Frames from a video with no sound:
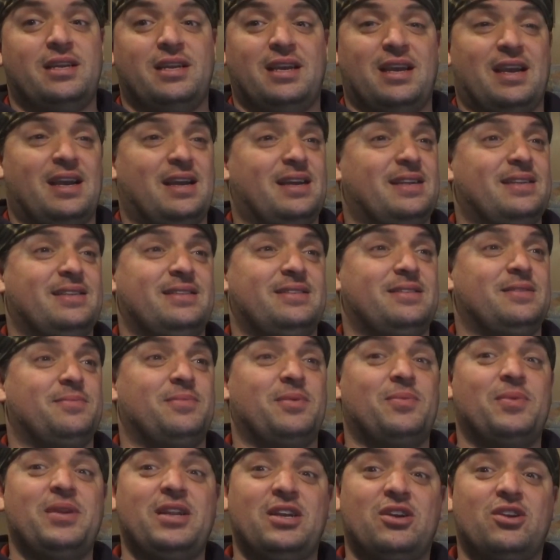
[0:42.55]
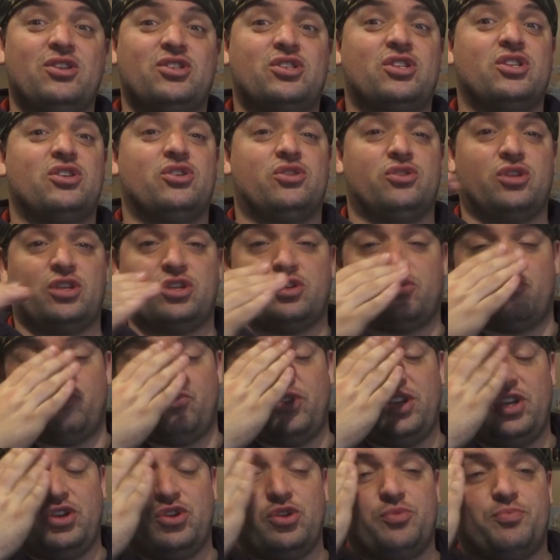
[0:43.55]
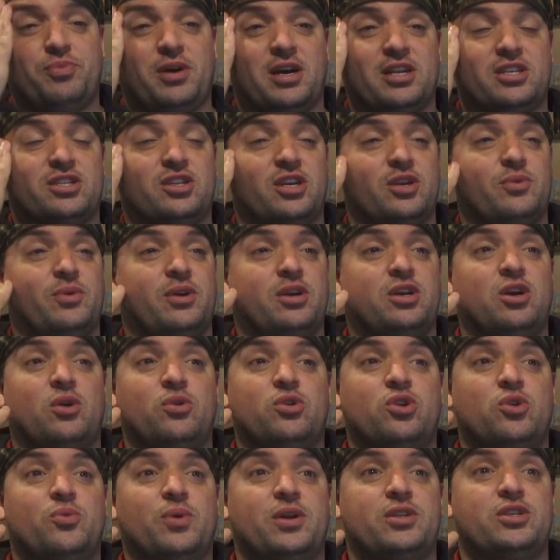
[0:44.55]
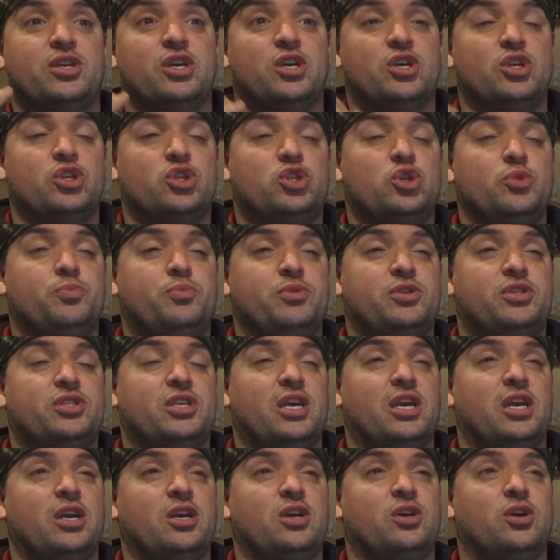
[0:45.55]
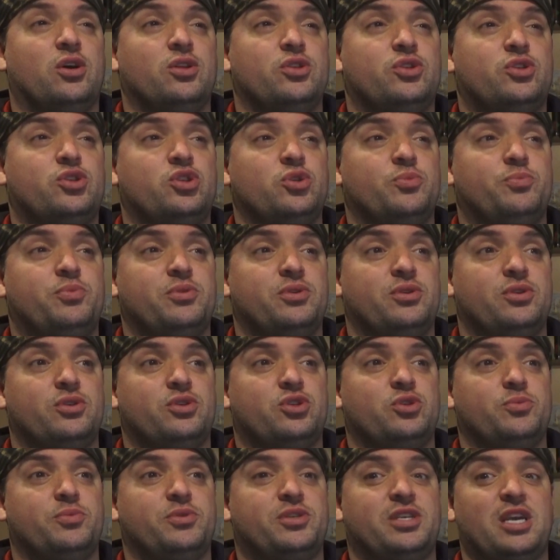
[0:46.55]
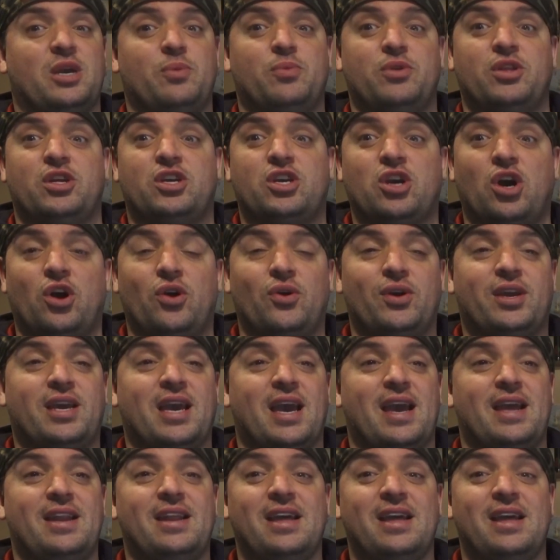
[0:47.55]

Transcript: and but when it got to the like really good parts, like when Goku went Super Saiyan God, Super Saiyan with a Kaioken,